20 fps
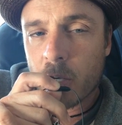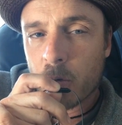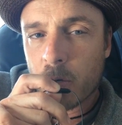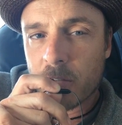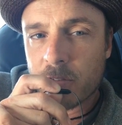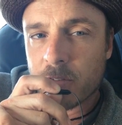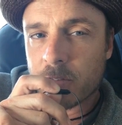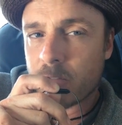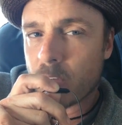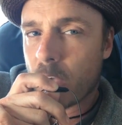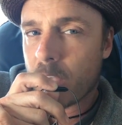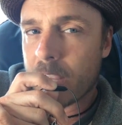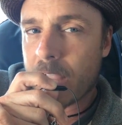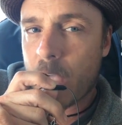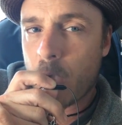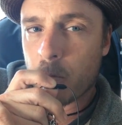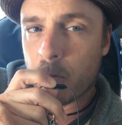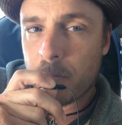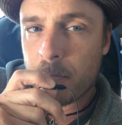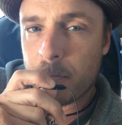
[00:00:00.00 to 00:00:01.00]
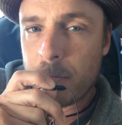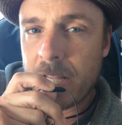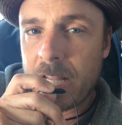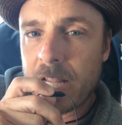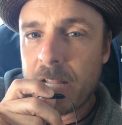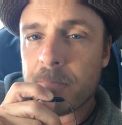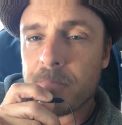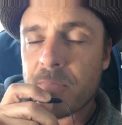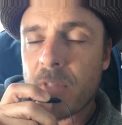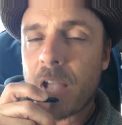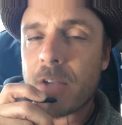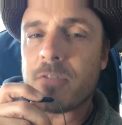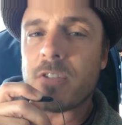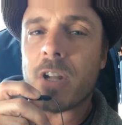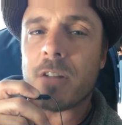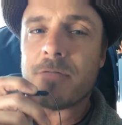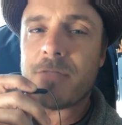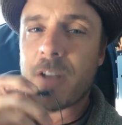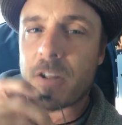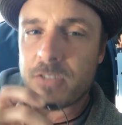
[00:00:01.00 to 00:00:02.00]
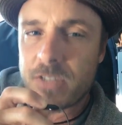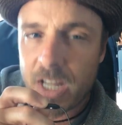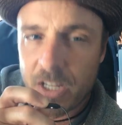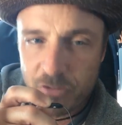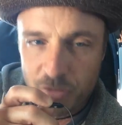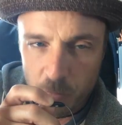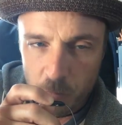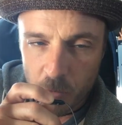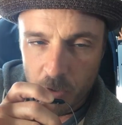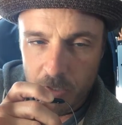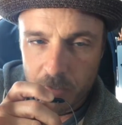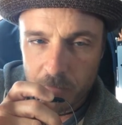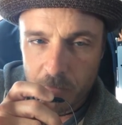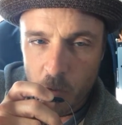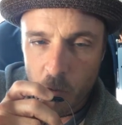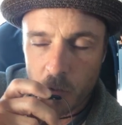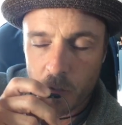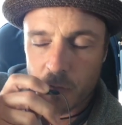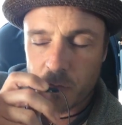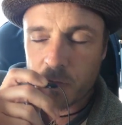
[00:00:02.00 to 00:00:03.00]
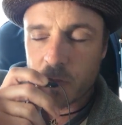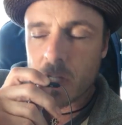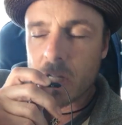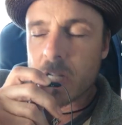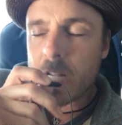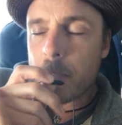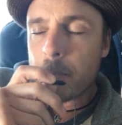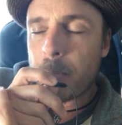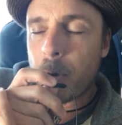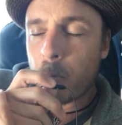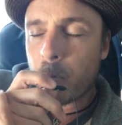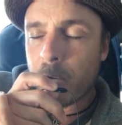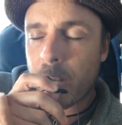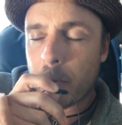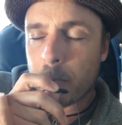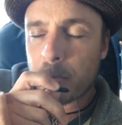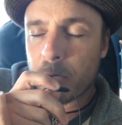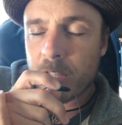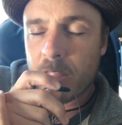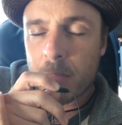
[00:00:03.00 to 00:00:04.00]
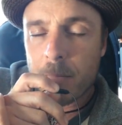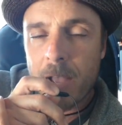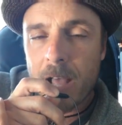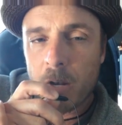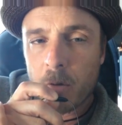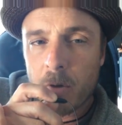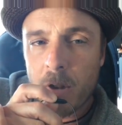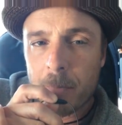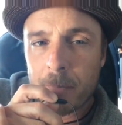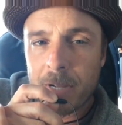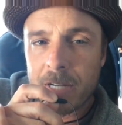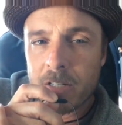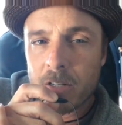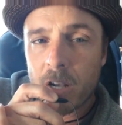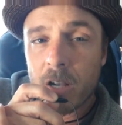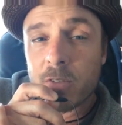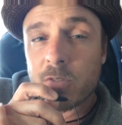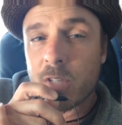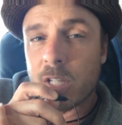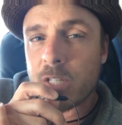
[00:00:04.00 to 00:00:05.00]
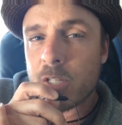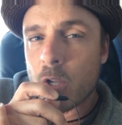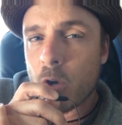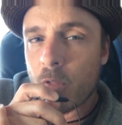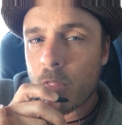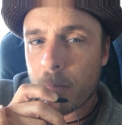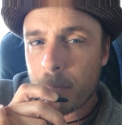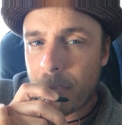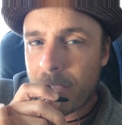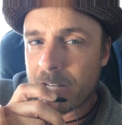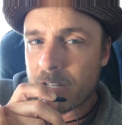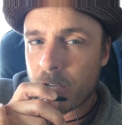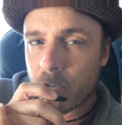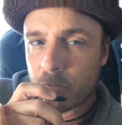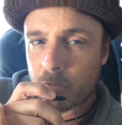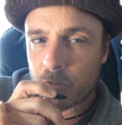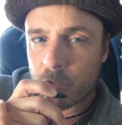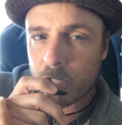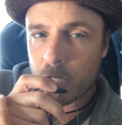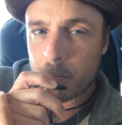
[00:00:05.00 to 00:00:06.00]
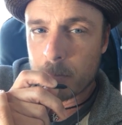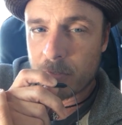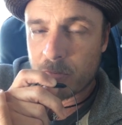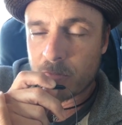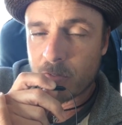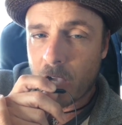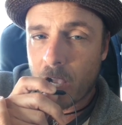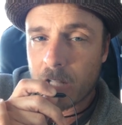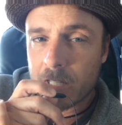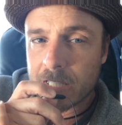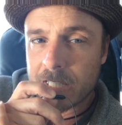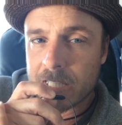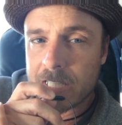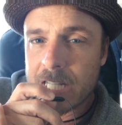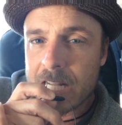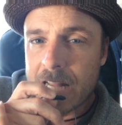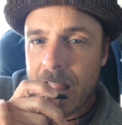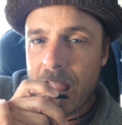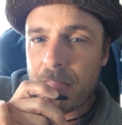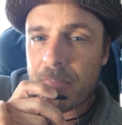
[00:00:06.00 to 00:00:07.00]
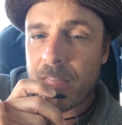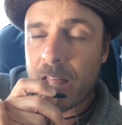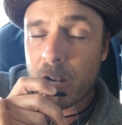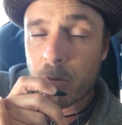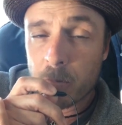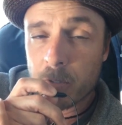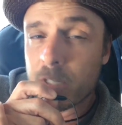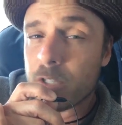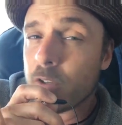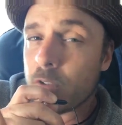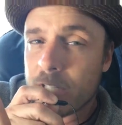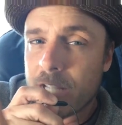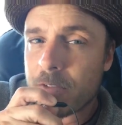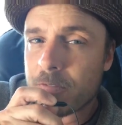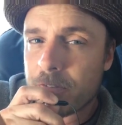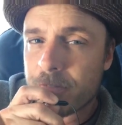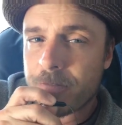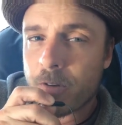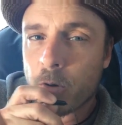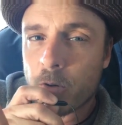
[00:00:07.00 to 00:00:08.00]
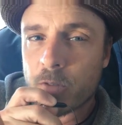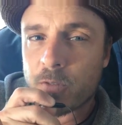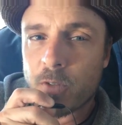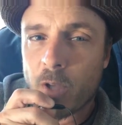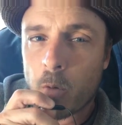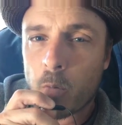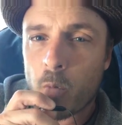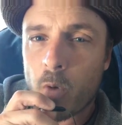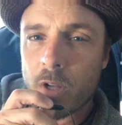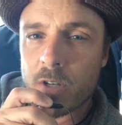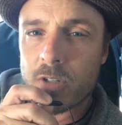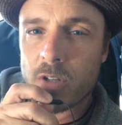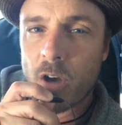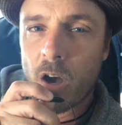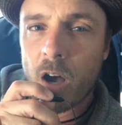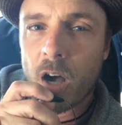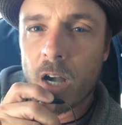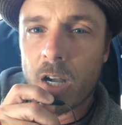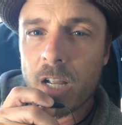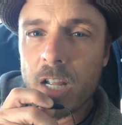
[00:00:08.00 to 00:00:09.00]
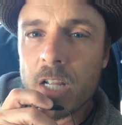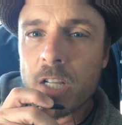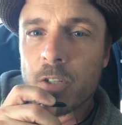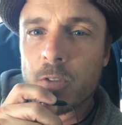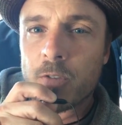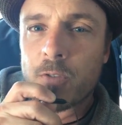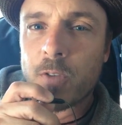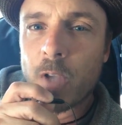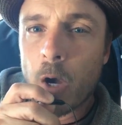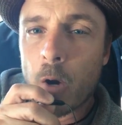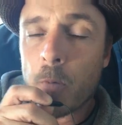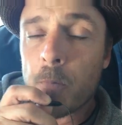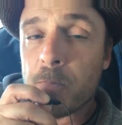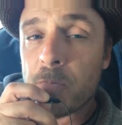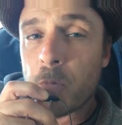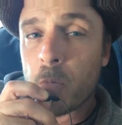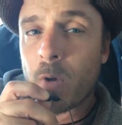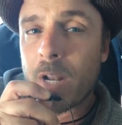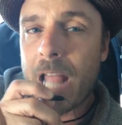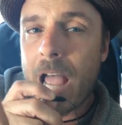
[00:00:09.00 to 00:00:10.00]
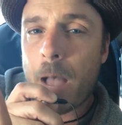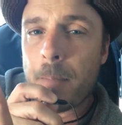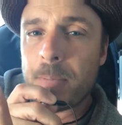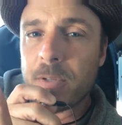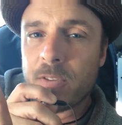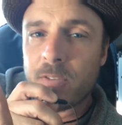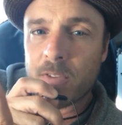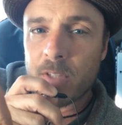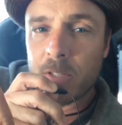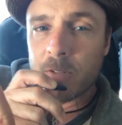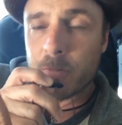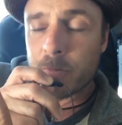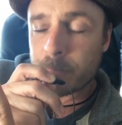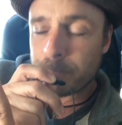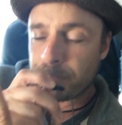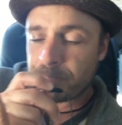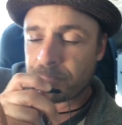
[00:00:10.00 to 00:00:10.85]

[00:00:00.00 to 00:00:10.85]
aggressive dog out with me, I've done foundation work, of course, but when I bring them out around my dogs, I know that my dogs are going to be solid and that I really only have to focus on one dog. So what happens is,